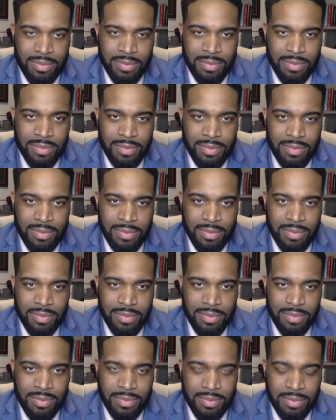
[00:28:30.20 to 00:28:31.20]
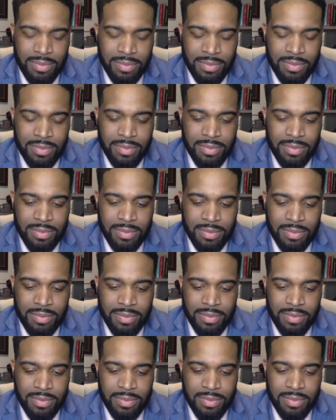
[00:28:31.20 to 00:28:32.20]

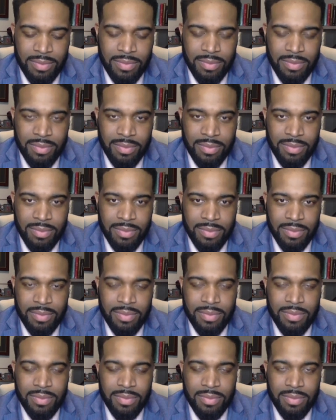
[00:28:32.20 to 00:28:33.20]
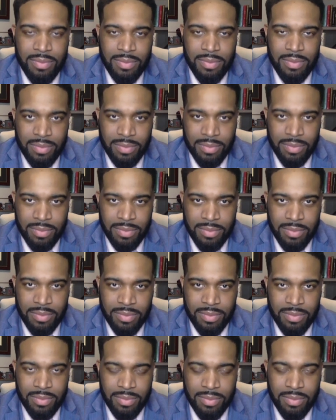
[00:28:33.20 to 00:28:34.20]

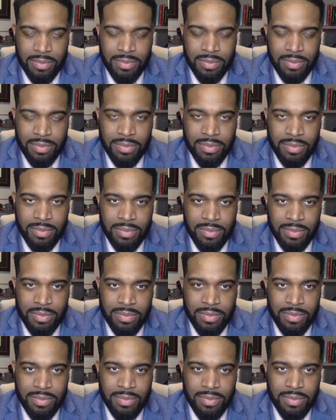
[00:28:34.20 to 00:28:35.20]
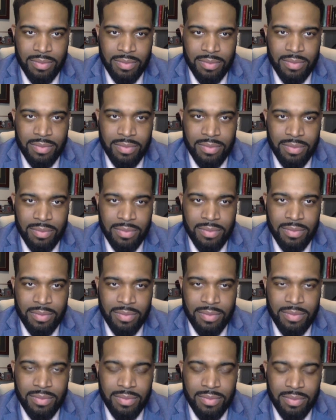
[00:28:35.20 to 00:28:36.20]

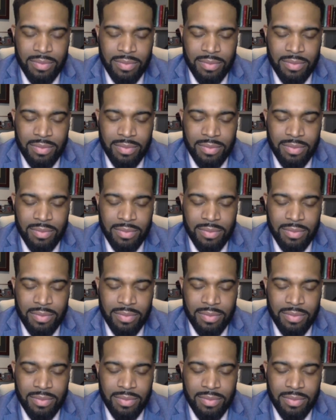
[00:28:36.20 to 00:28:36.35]
The person shown says nothing.